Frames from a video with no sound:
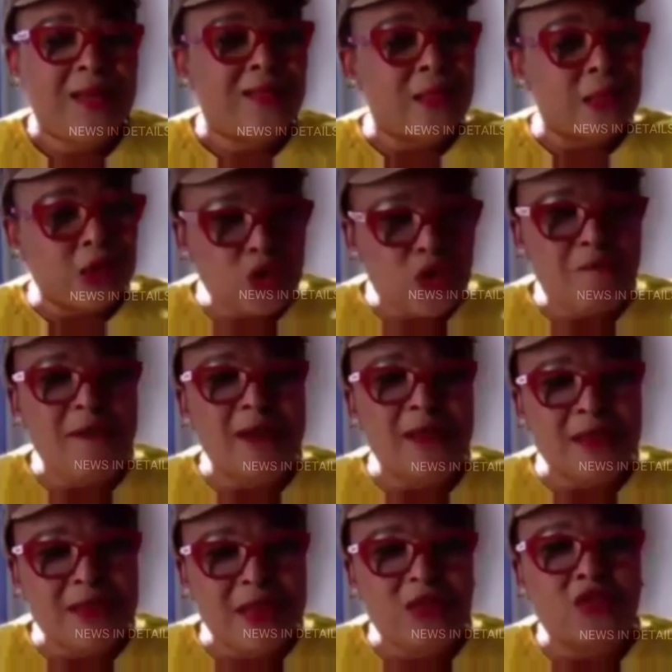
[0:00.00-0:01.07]
The
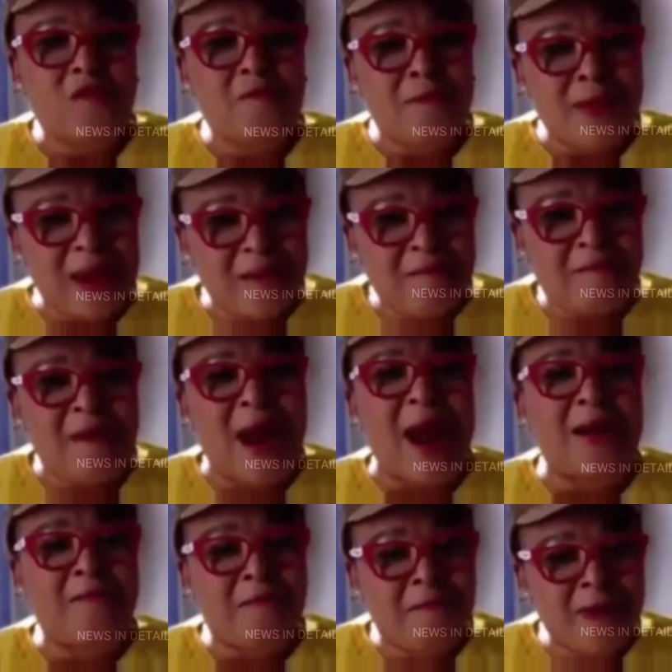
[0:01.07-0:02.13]
sovereign state of Biafra
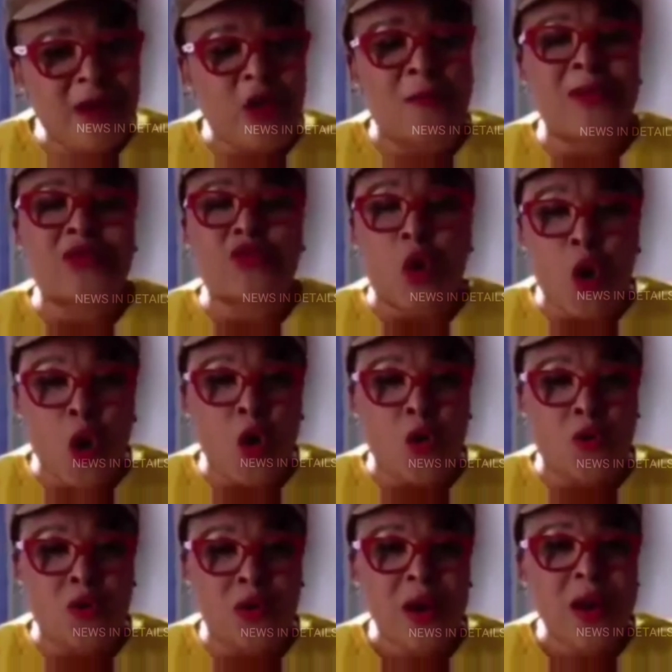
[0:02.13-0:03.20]
and freedom is
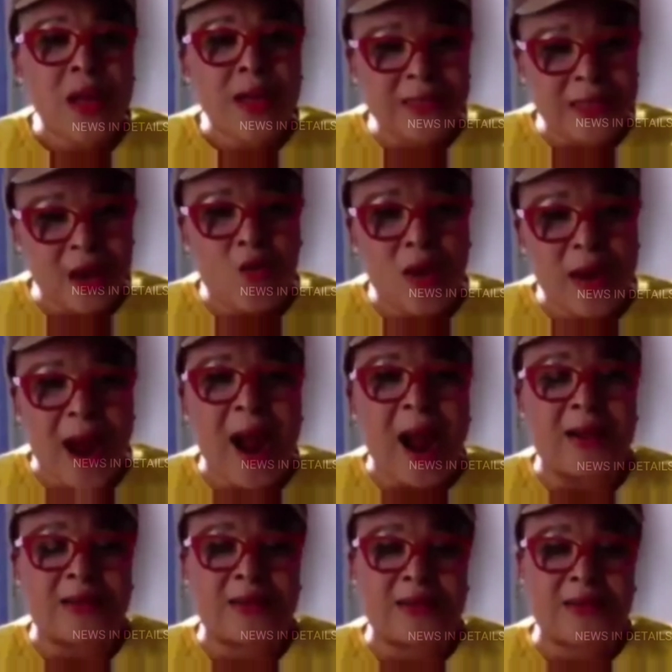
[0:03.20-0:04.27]
all that we
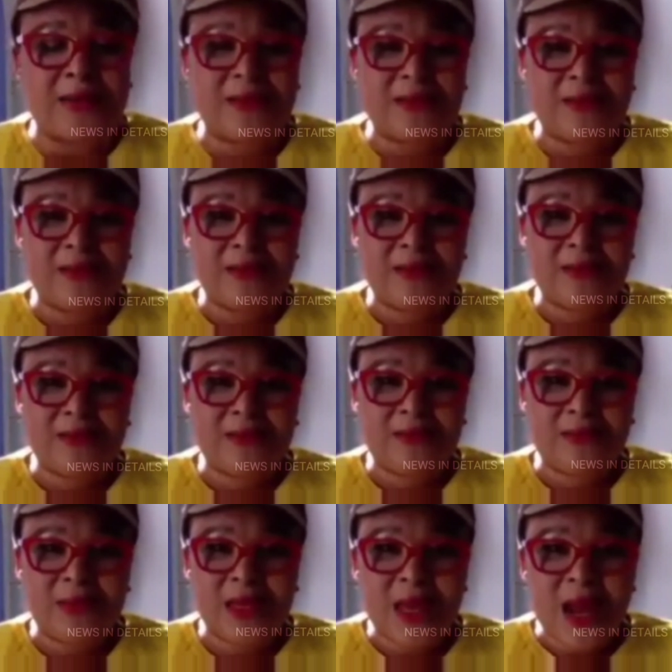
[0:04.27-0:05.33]
ask.
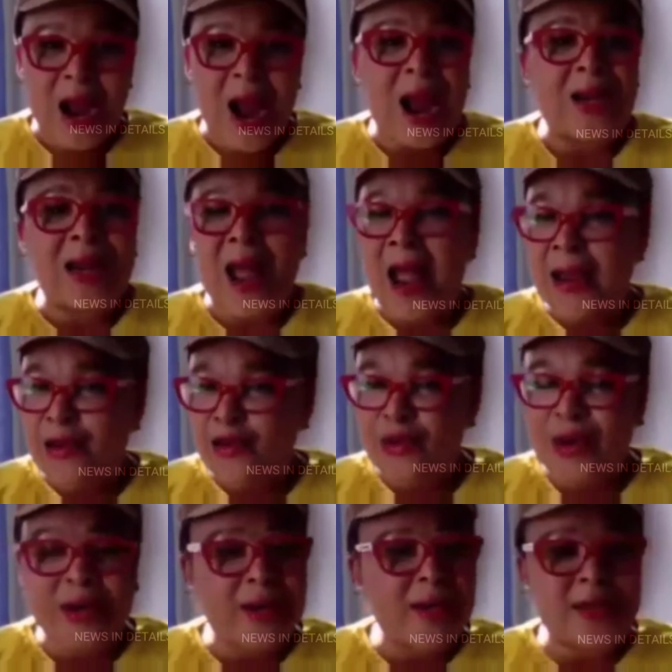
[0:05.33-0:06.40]
And I
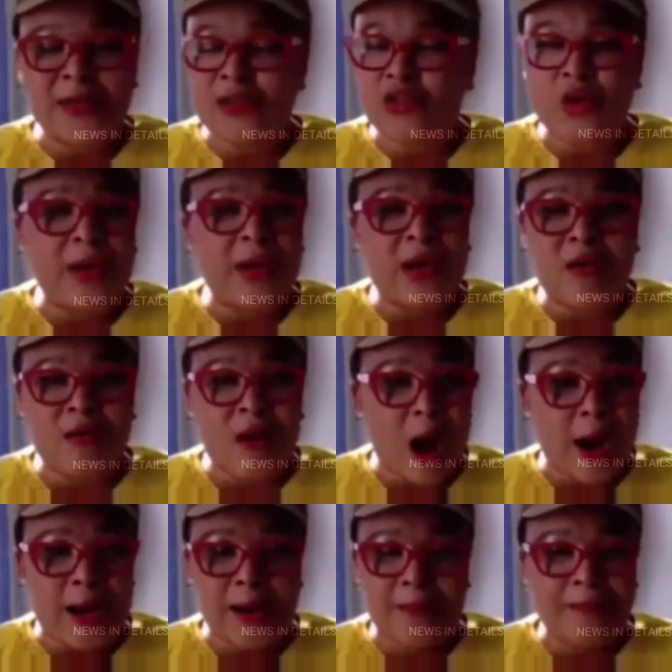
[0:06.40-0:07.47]
know that it is not a
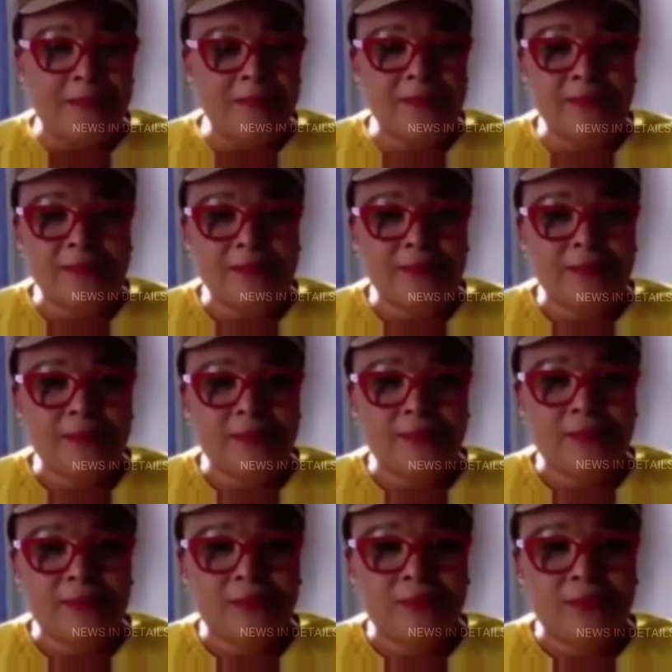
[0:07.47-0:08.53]
crime
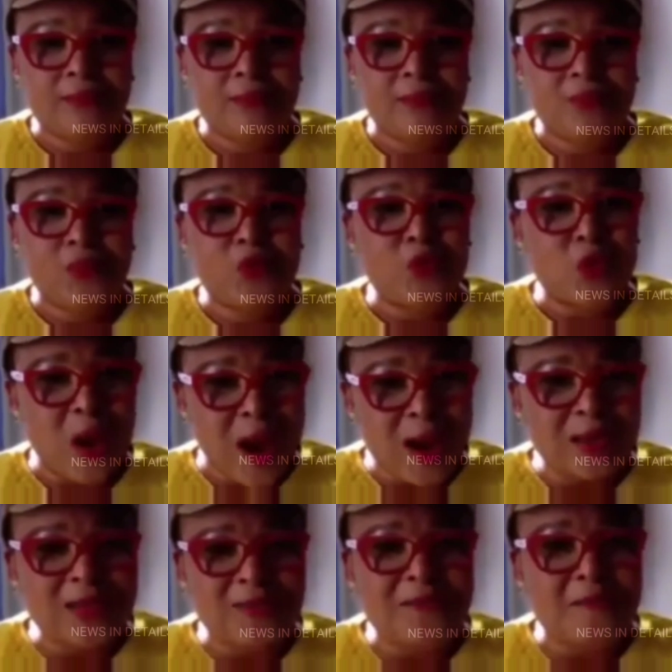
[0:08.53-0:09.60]
to
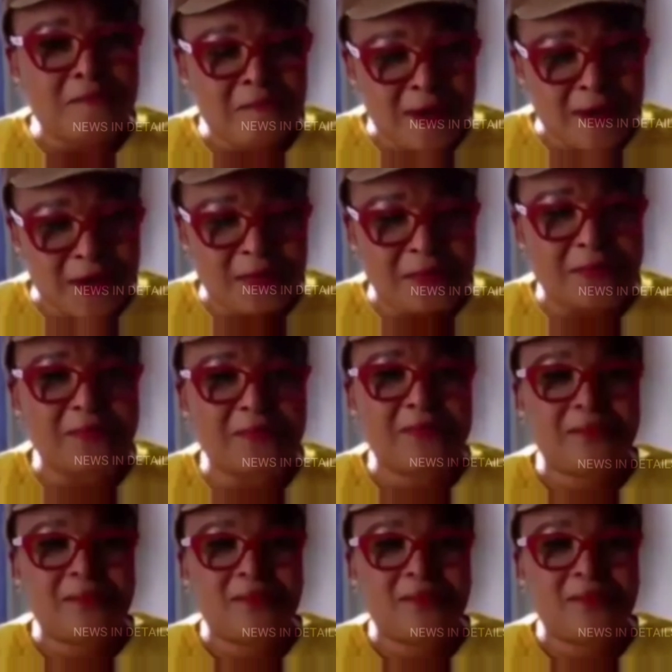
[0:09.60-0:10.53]
ask for freedom.